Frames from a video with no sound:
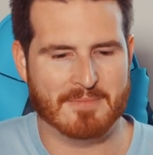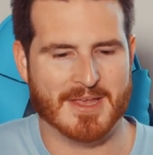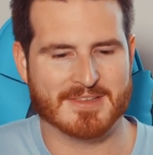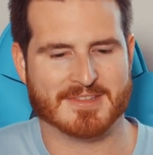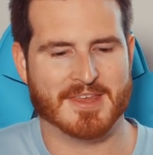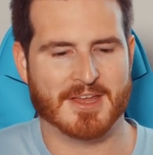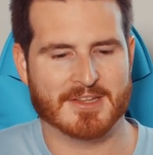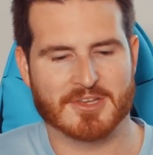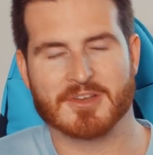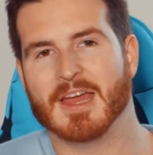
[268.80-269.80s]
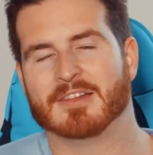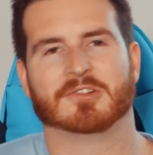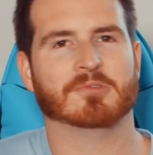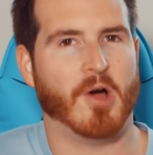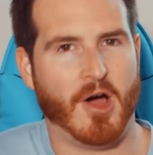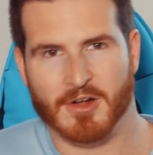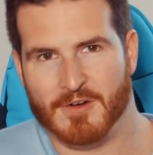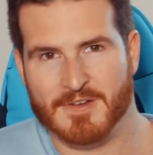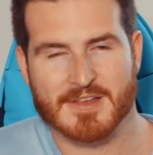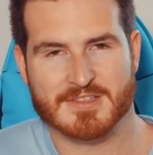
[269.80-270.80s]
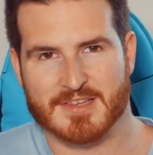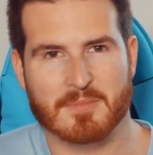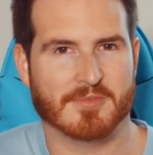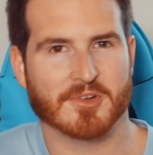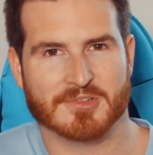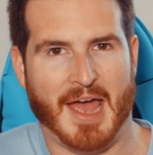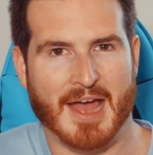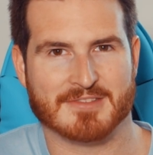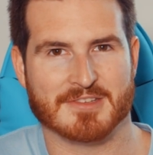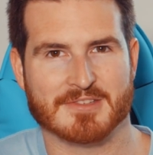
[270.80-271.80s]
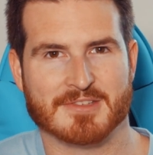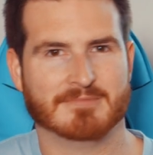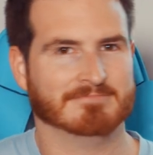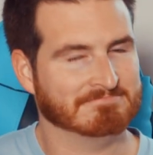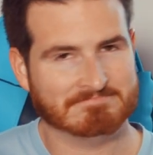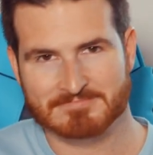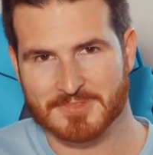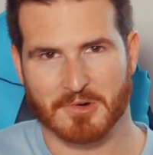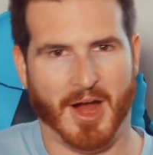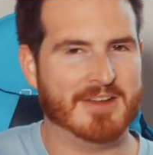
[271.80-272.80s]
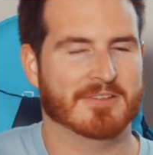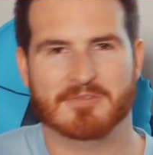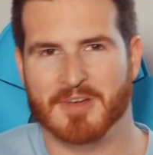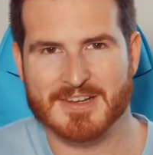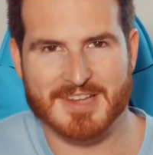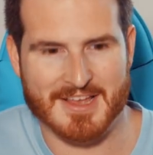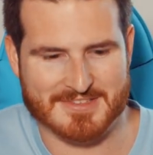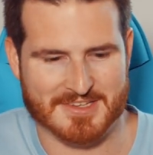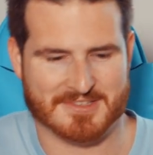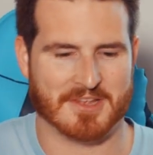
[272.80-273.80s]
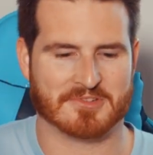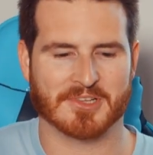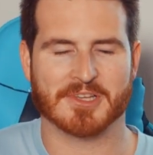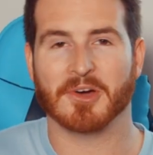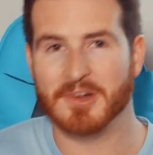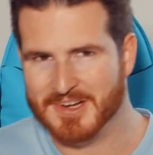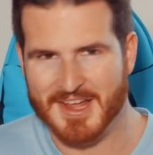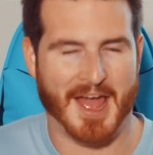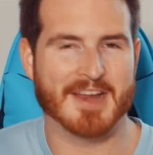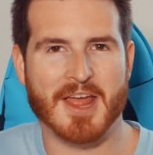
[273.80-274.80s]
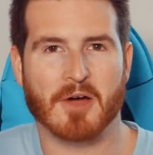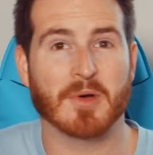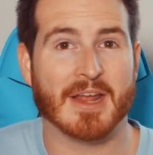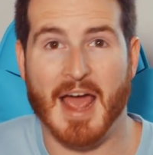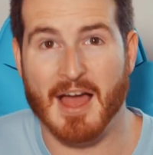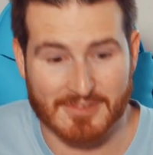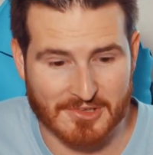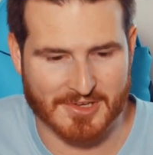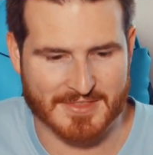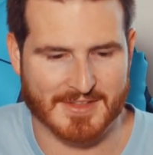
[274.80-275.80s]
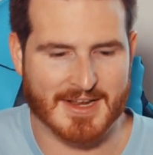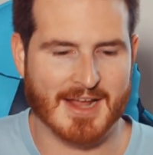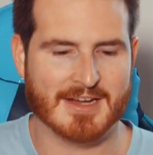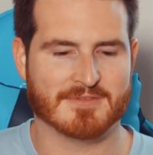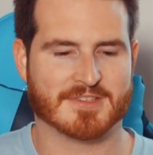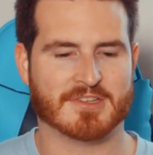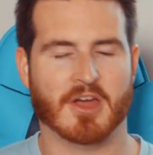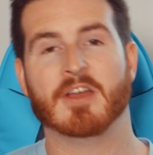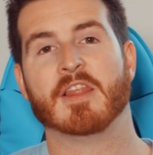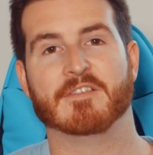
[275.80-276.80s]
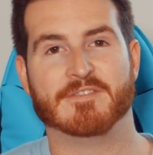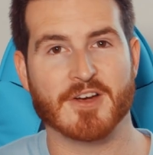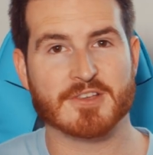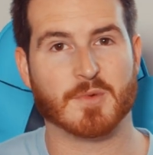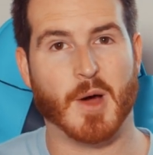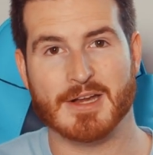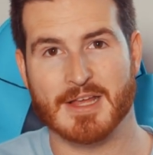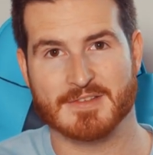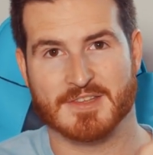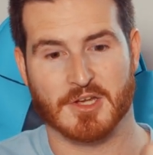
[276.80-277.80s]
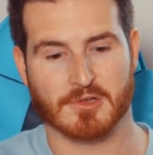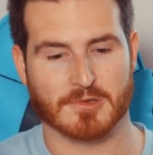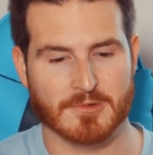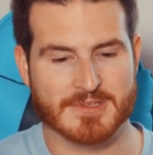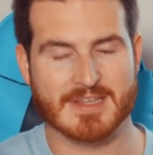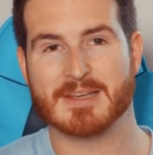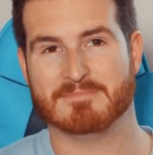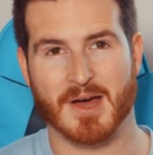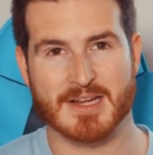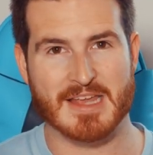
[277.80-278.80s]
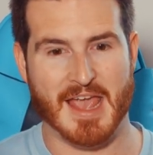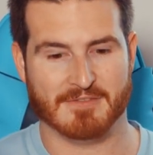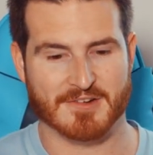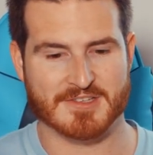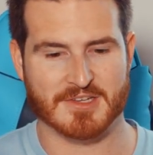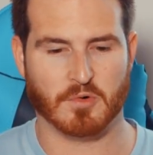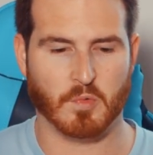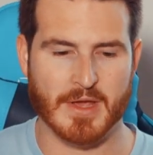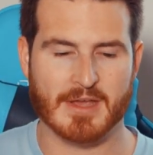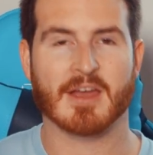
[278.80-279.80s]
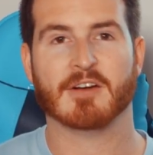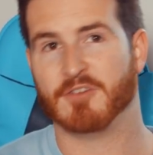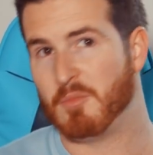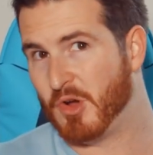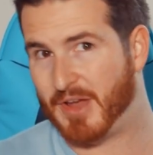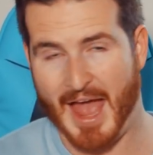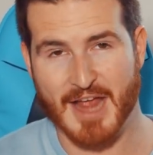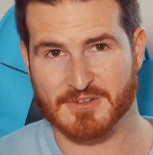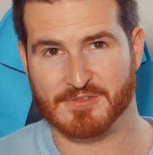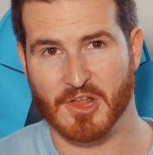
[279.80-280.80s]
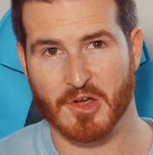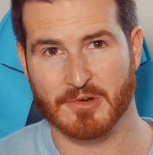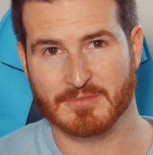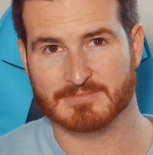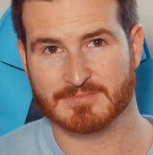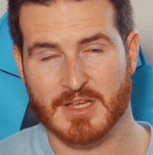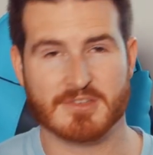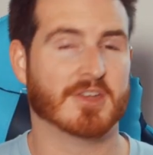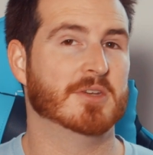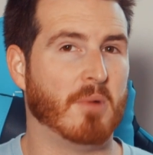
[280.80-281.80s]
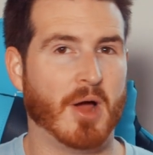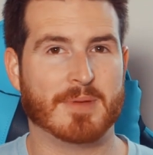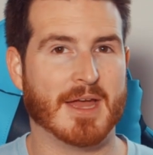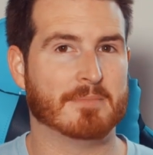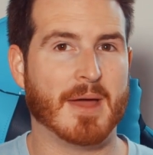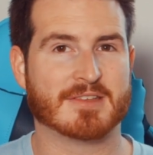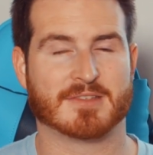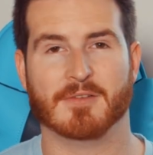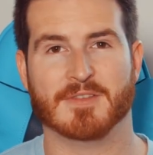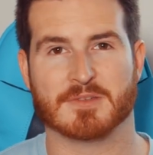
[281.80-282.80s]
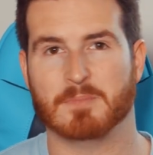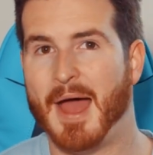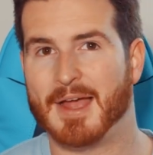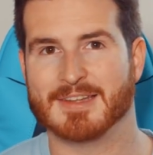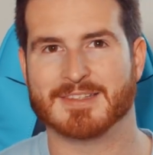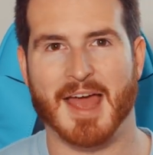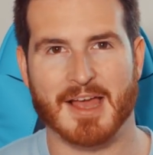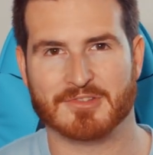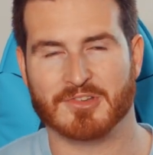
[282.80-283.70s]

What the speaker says: is that you get to write off some of your taxes. Great, fantastic. So that's really good. And now we're gonna have a look at the negatives. So the first one is that you're losing money every single week from your cash flow. So you might be able to make some of this back at tax